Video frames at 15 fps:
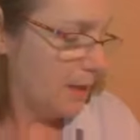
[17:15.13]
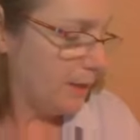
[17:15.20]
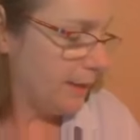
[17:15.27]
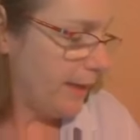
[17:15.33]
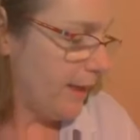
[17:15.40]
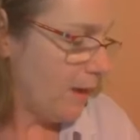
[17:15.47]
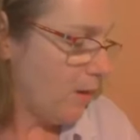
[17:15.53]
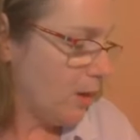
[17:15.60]

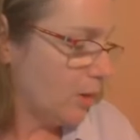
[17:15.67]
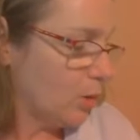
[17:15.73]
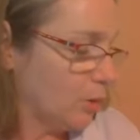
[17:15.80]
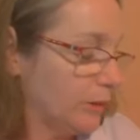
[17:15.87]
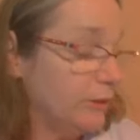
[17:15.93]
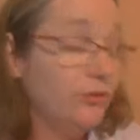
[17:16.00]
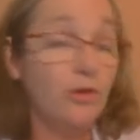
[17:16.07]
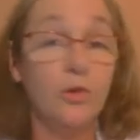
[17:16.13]
Now,
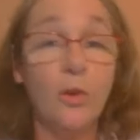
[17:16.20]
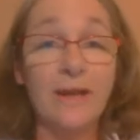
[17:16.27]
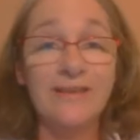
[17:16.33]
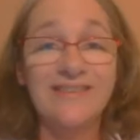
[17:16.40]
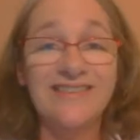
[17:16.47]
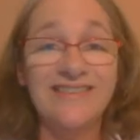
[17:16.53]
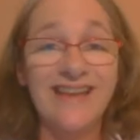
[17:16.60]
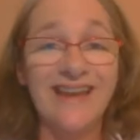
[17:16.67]
according to a
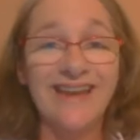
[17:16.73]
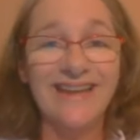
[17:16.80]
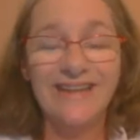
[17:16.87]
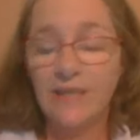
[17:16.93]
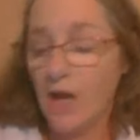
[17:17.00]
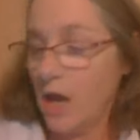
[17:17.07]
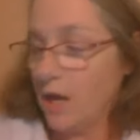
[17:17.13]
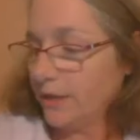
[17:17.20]

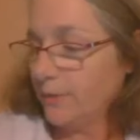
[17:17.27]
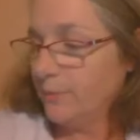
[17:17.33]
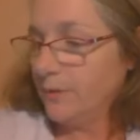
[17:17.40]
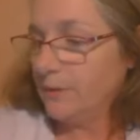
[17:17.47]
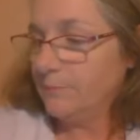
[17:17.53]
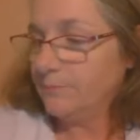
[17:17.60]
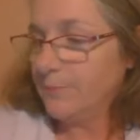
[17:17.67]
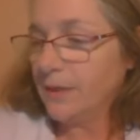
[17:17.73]
second
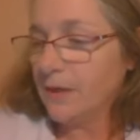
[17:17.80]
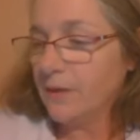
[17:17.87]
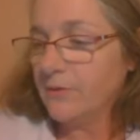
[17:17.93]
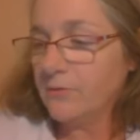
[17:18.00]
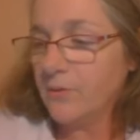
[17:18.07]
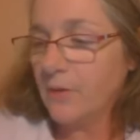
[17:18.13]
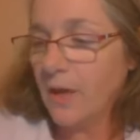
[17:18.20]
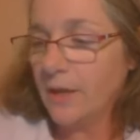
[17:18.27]
document,
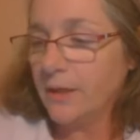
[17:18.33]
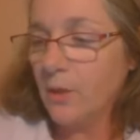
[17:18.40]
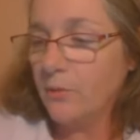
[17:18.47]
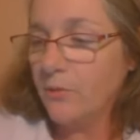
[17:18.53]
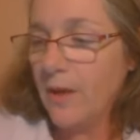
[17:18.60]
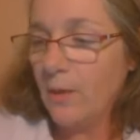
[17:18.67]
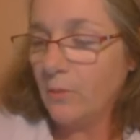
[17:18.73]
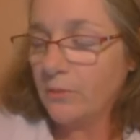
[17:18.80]
because I know
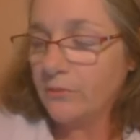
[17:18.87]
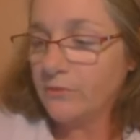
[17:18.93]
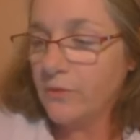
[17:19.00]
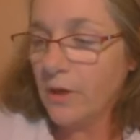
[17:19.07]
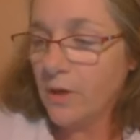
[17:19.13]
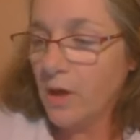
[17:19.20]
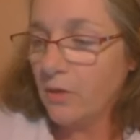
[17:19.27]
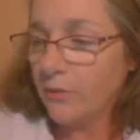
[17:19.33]
that was
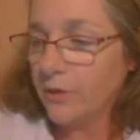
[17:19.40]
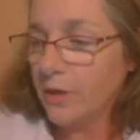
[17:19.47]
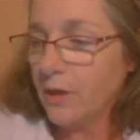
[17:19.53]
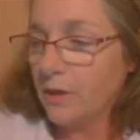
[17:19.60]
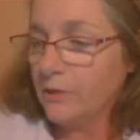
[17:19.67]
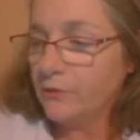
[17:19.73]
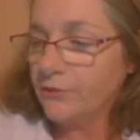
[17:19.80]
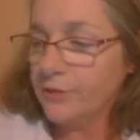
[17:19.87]
not all the
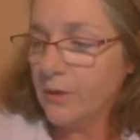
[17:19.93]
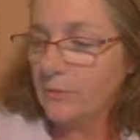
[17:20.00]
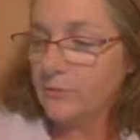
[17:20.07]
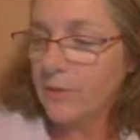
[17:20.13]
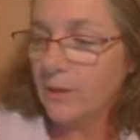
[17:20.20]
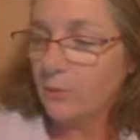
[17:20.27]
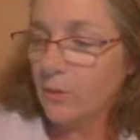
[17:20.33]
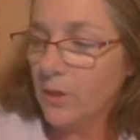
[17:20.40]
colors, and I
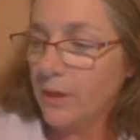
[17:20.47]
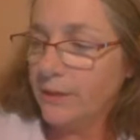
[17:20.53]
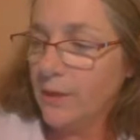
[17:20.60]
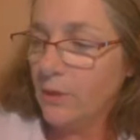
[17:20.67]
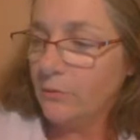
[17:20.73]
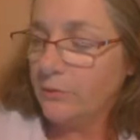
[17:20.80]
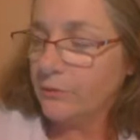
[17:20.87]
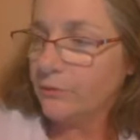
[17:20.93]
was like, well, I
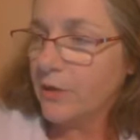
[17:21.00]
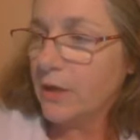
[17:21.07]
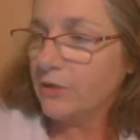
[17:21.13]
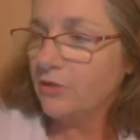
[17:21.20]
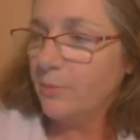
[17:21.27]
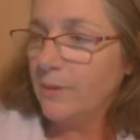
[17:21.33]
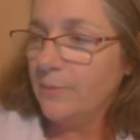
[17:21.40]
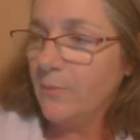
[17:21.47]
know there's got
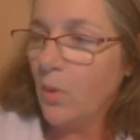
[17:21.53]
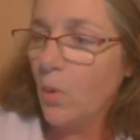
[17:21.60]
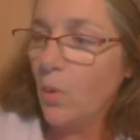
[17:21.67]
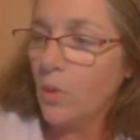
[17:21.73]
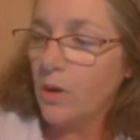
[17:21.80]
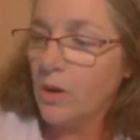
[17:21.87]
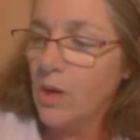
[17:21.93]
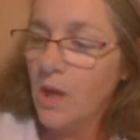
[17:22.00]
to be
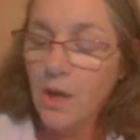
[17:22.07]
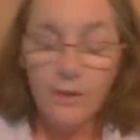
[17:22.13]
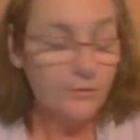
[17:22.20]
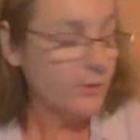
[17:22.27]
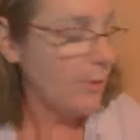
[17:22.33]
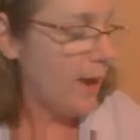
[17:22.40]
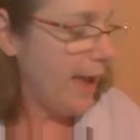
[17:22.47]
more. So I